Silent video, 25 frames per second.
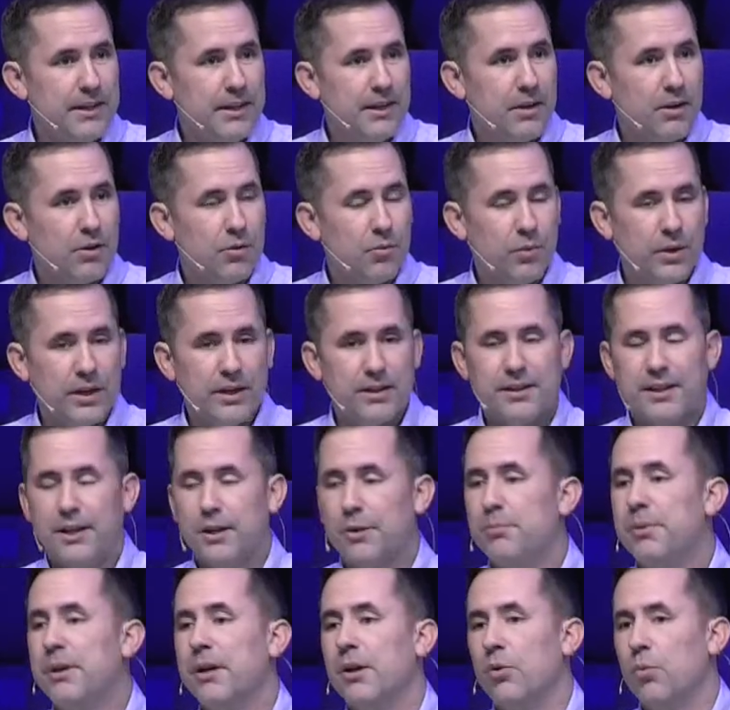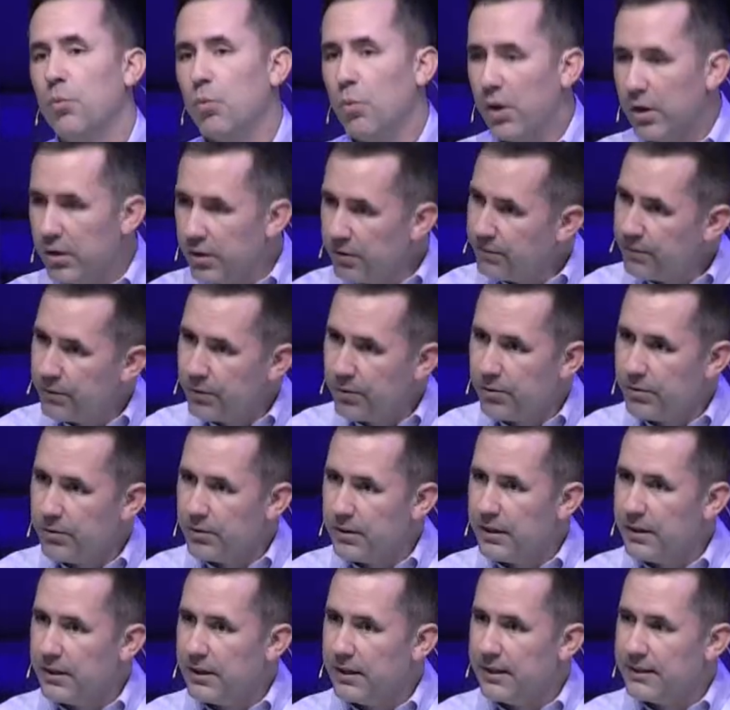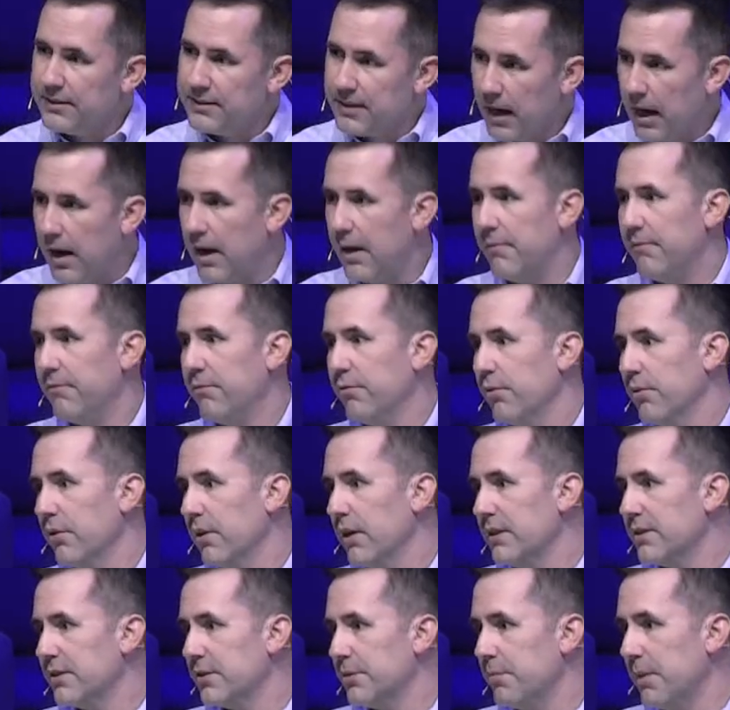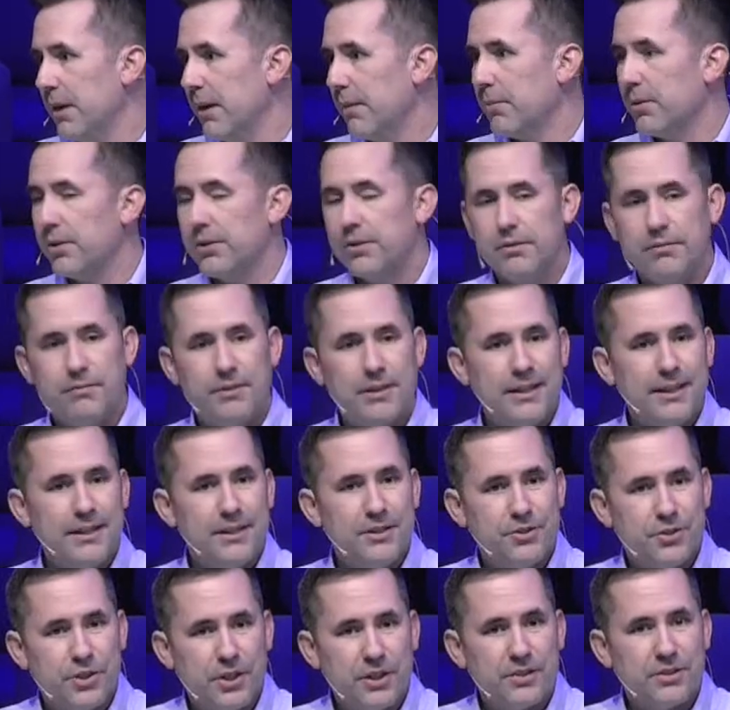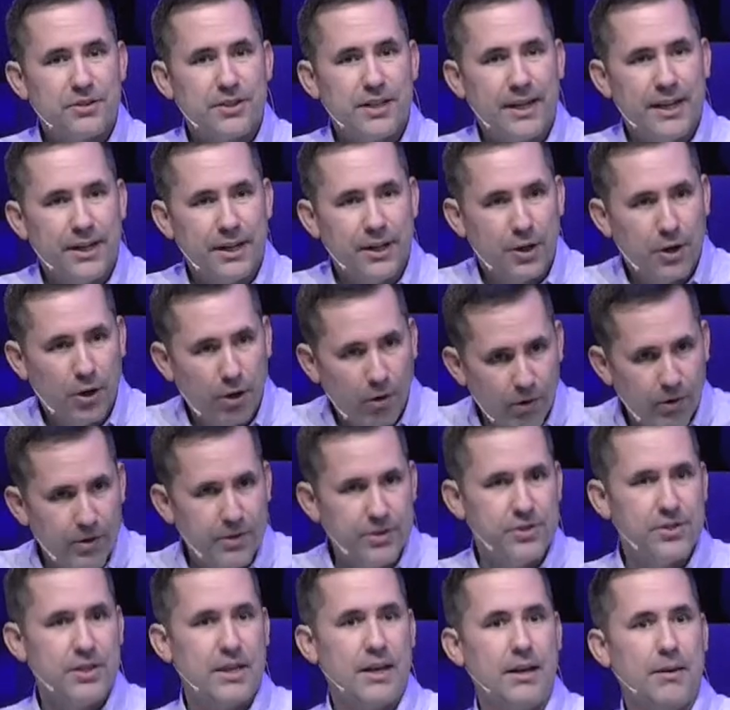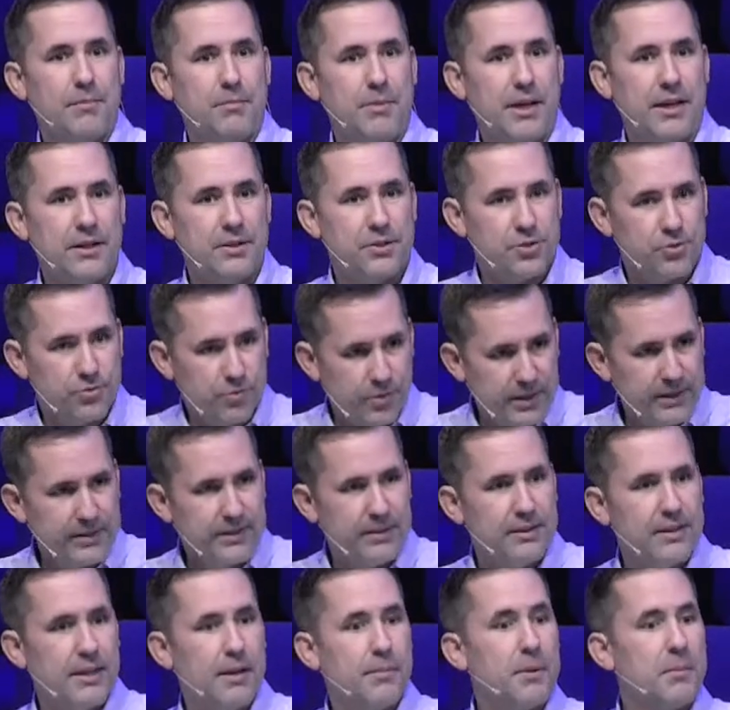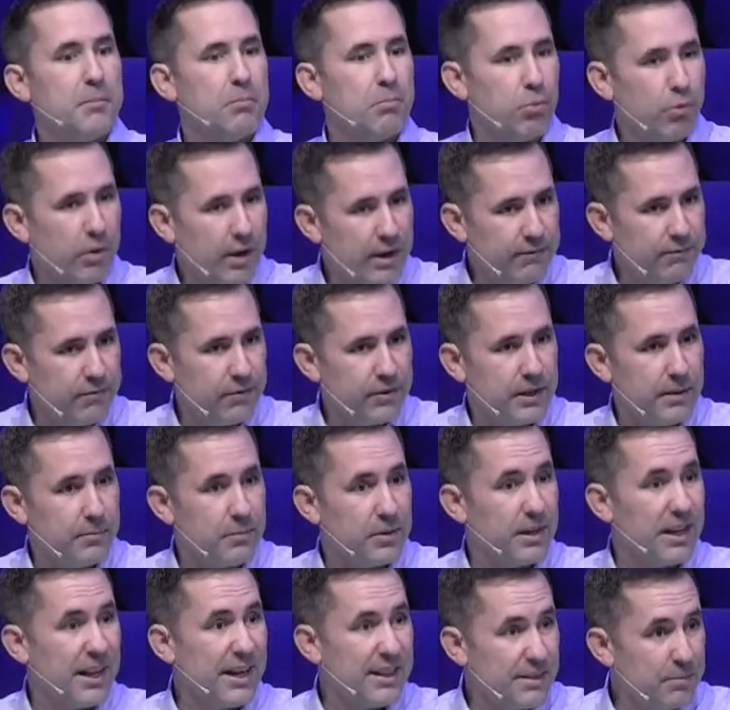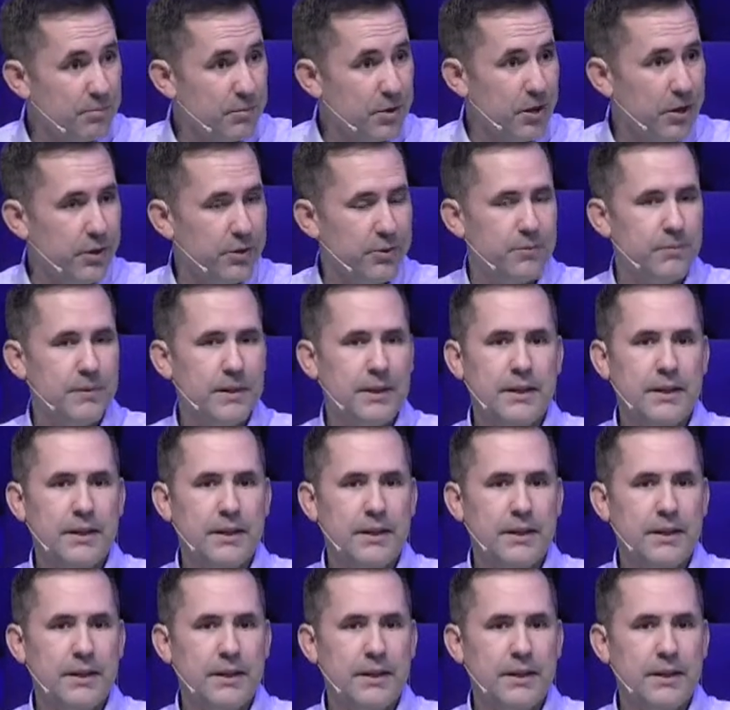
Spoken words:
Well, it'll be a wonderful time for us to be able to just encourage them and strengthen them and pray for them and let them know